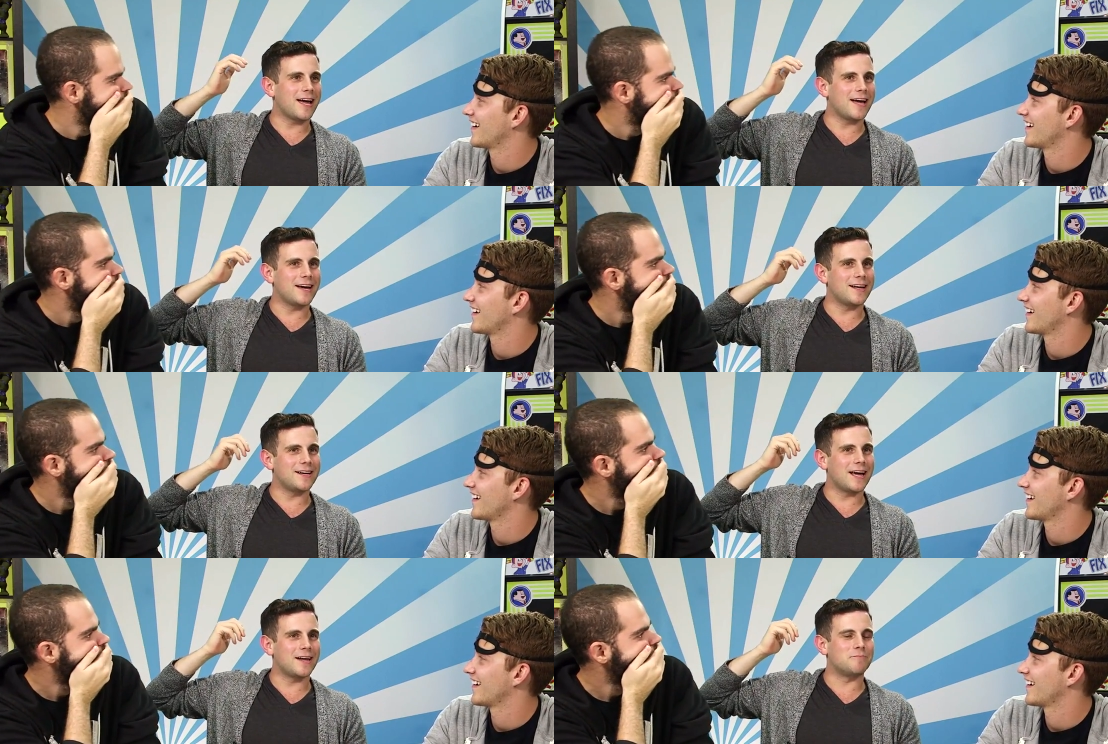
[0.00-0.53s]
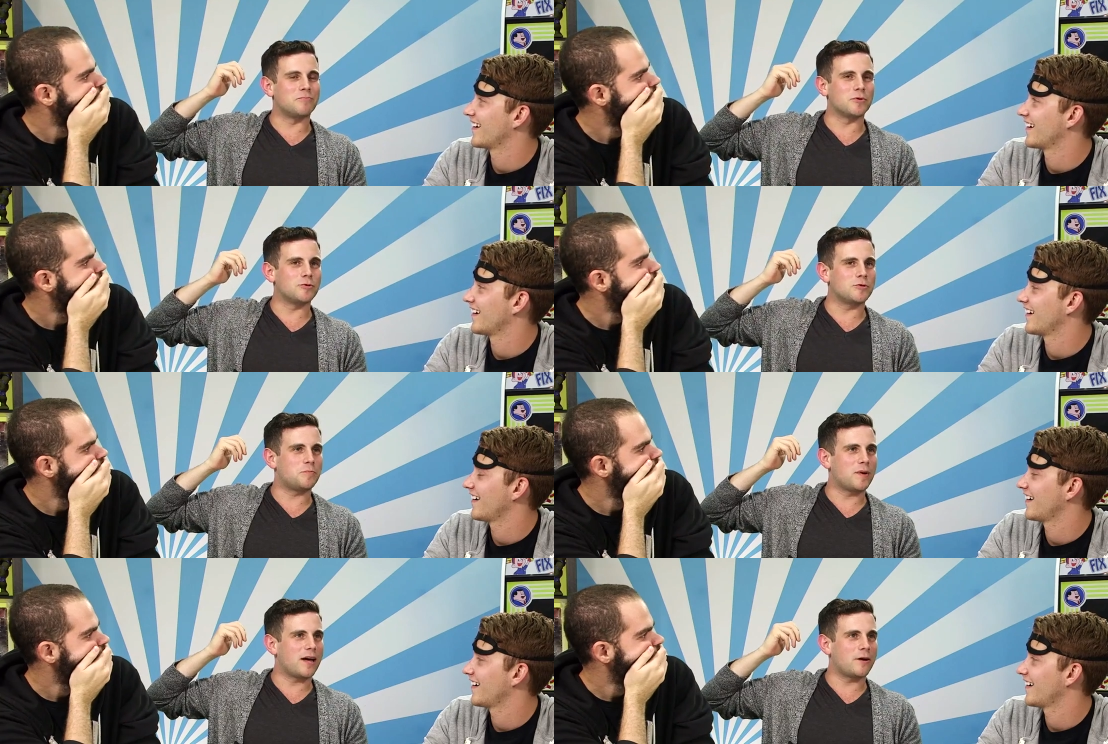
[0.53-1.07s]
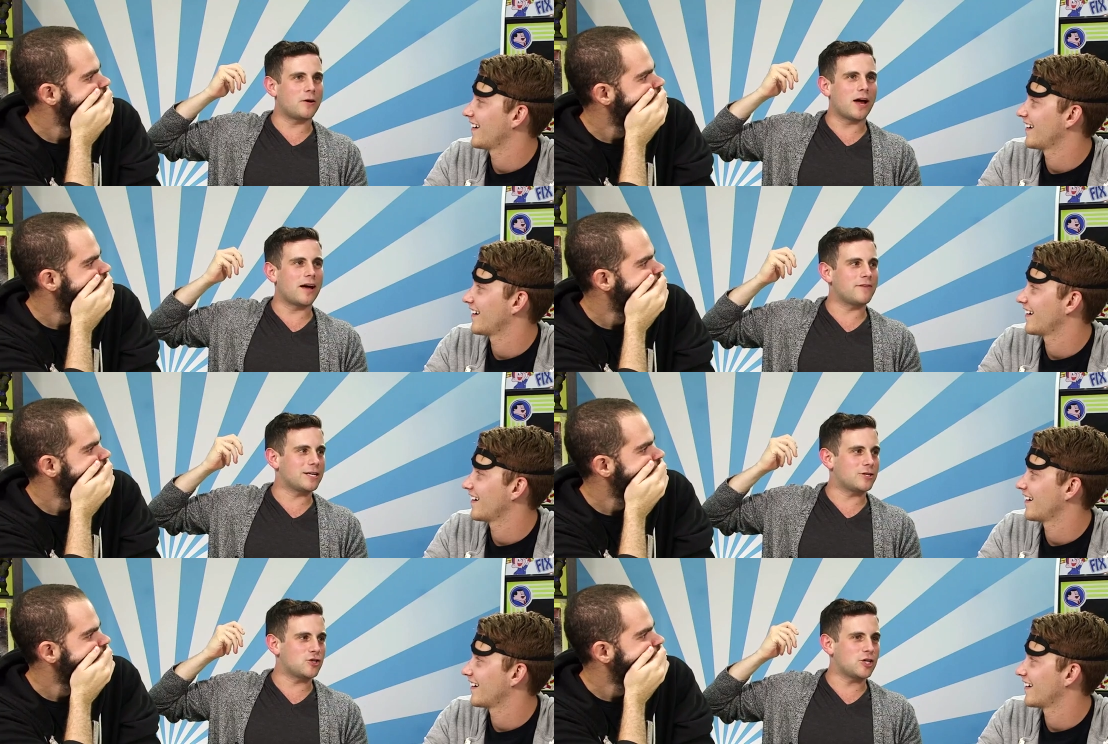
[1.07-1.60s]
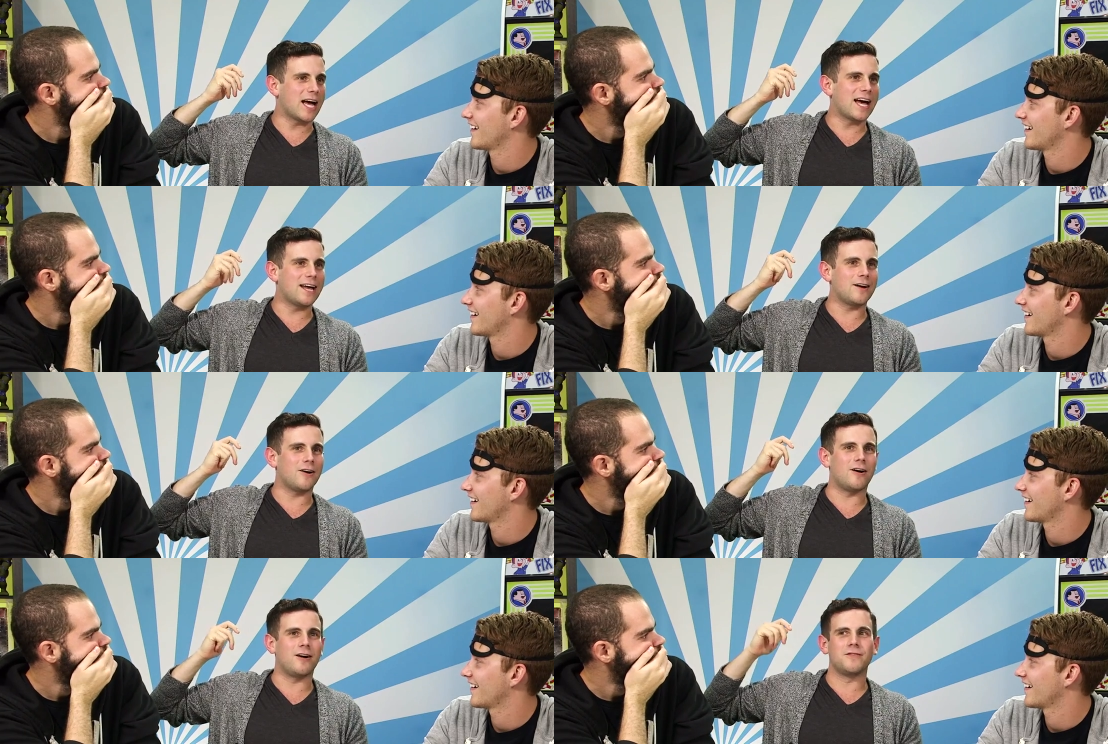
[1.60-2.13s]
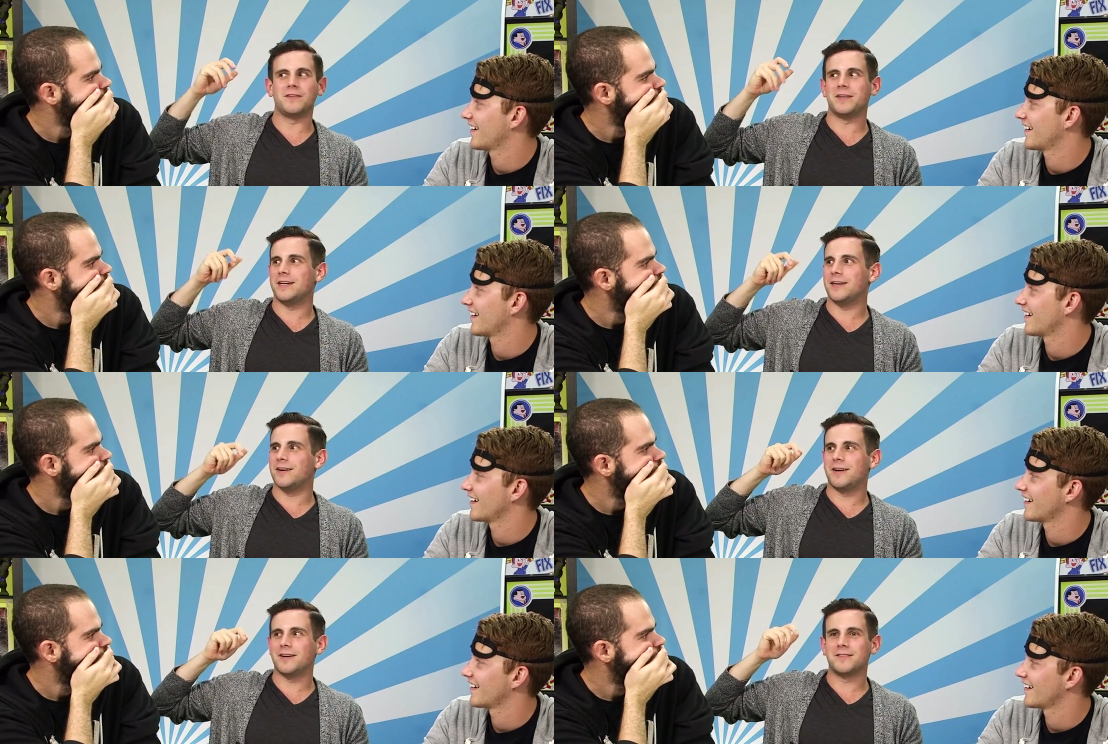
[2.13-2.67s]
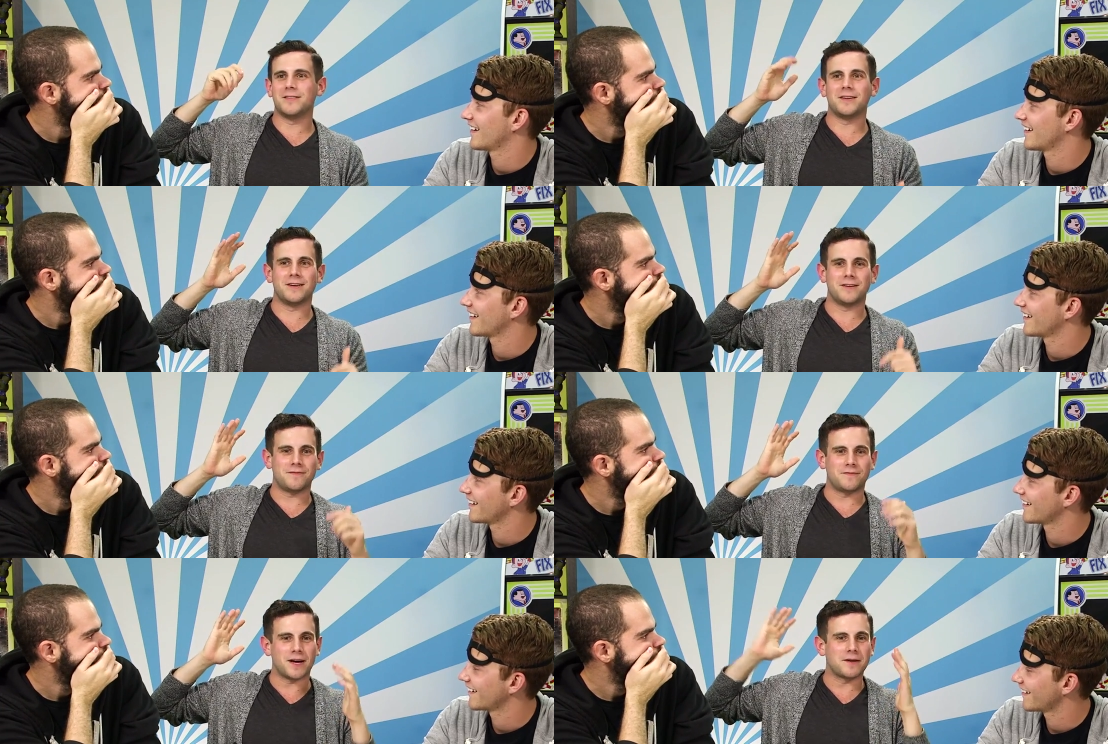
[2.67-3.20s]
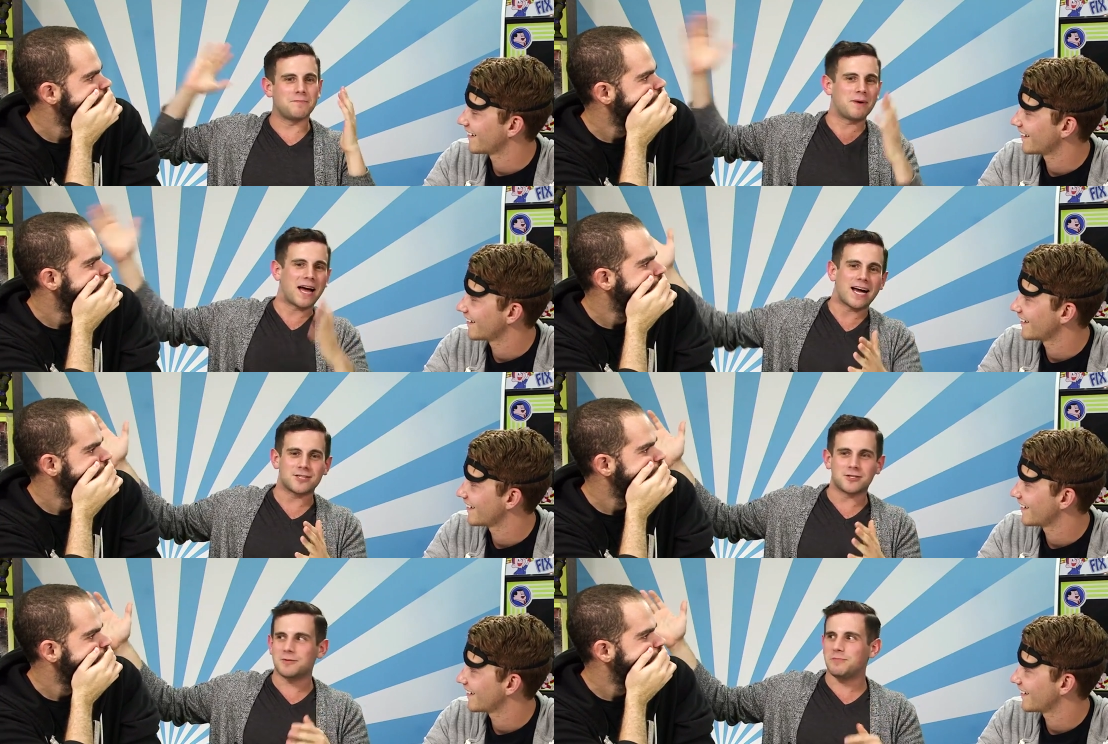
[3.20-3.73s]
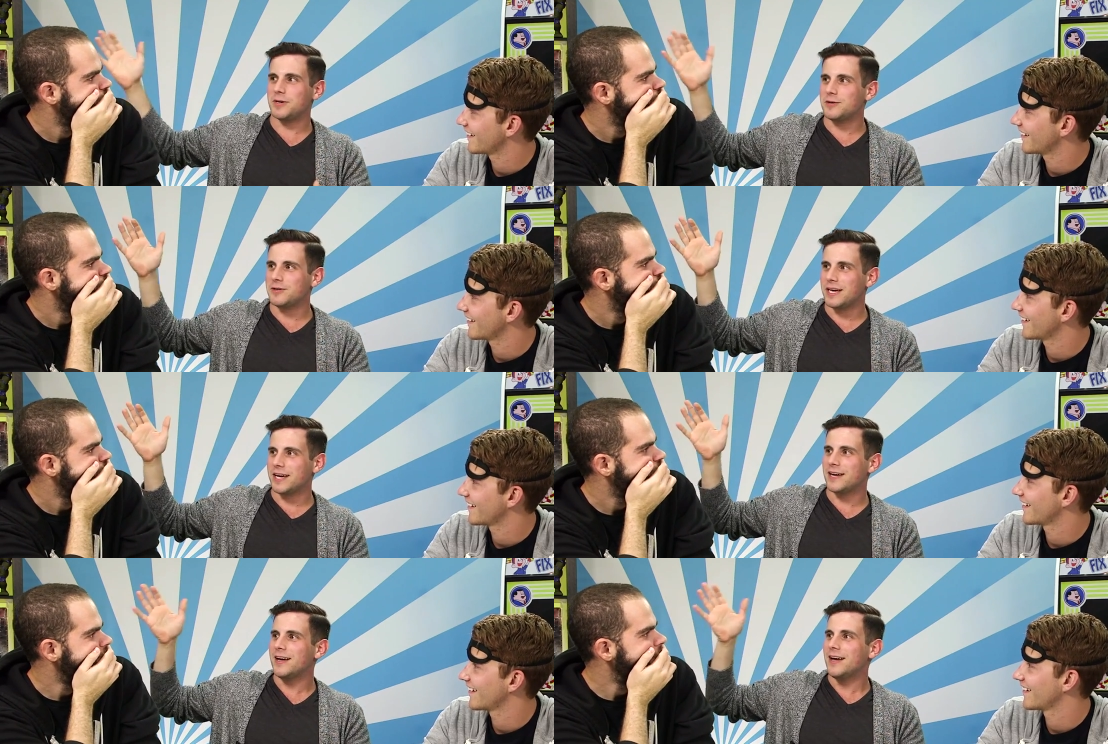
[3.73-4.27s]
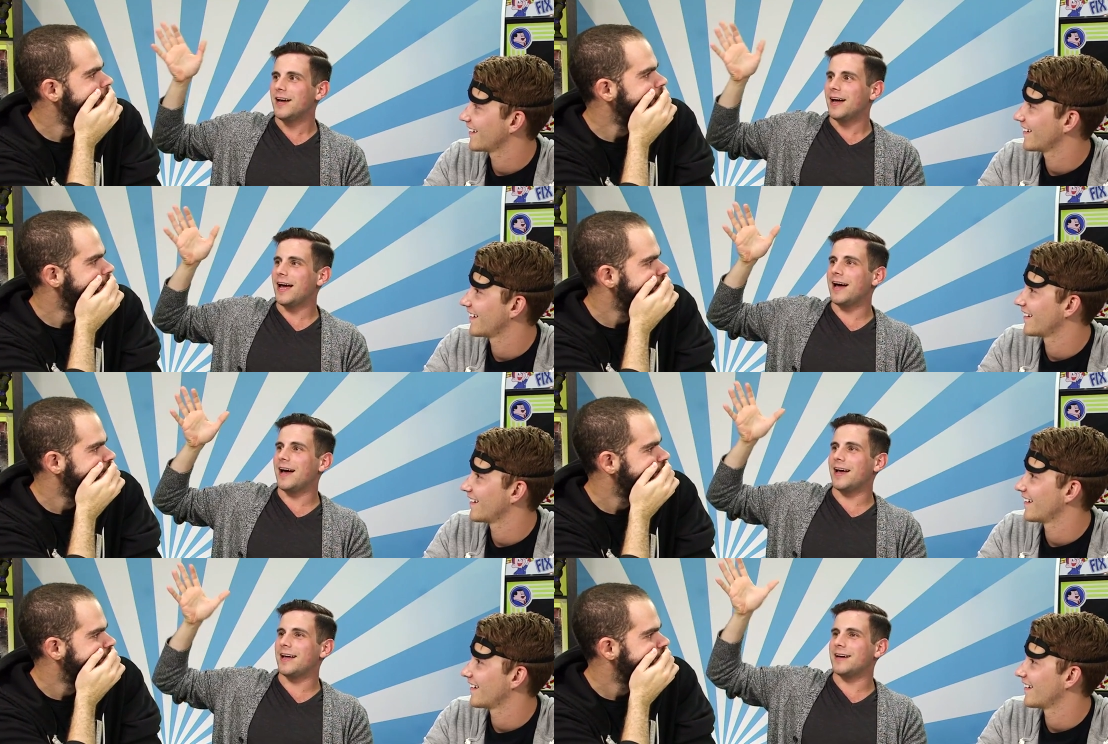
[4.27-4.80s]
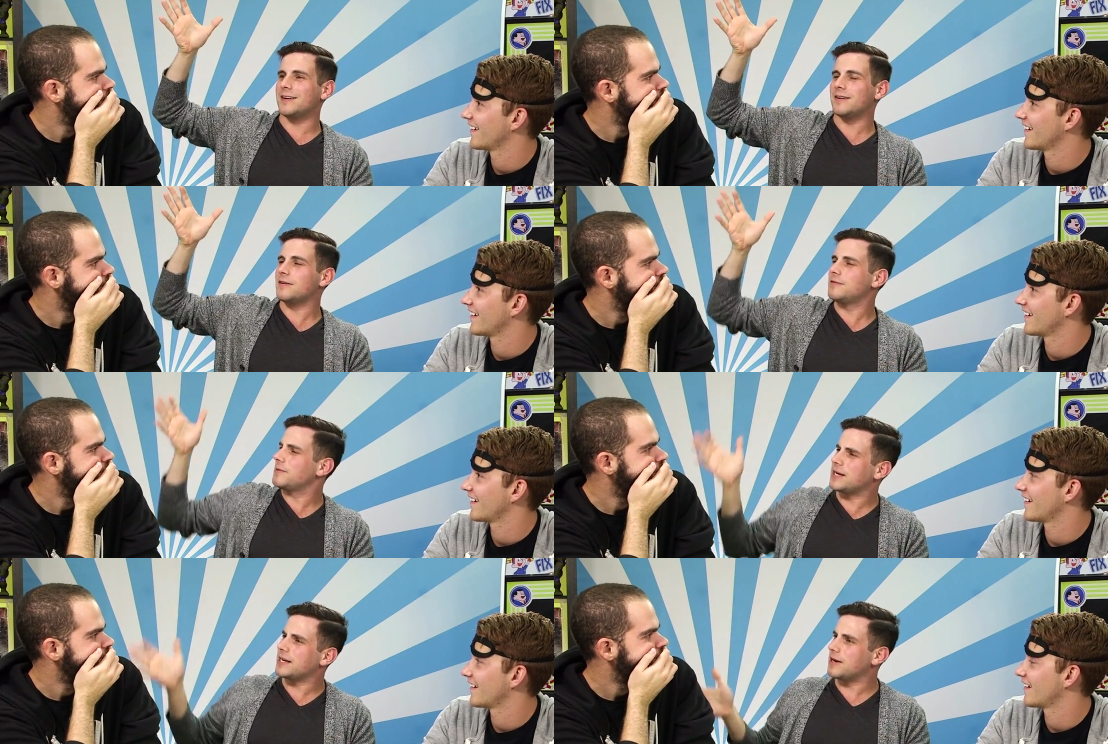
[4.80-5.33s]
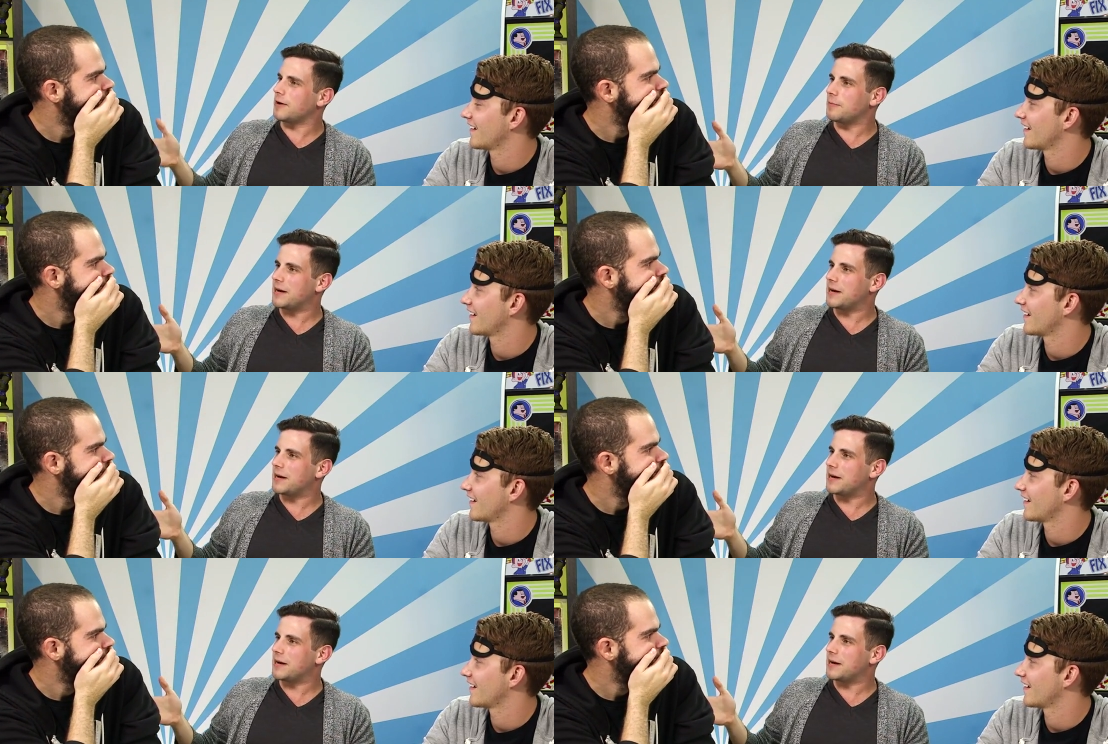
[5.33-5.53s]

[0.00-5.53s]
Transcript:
Speaker 1: and and Bruce Banner having a chat on the on the fucking Baxter Building. Yeah. Uh, or no, no, no,